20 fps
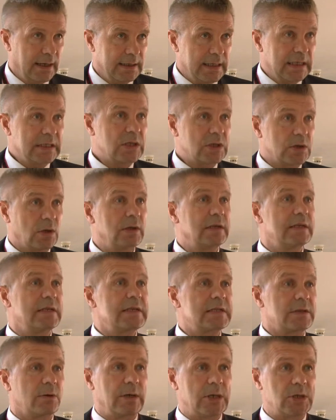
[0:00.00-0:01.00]
That is only
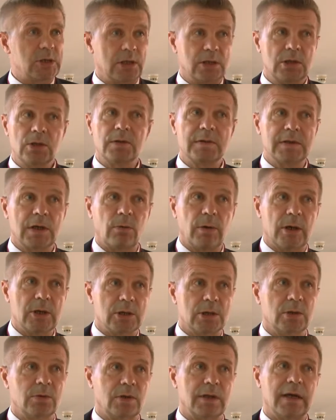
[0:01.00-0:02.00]
this question, not the
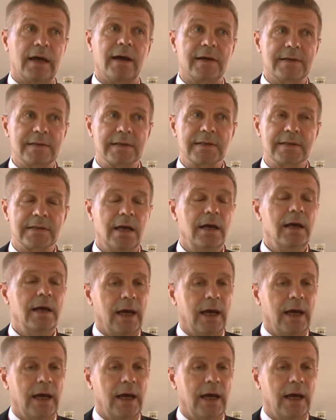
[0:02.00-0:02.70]
question to the access.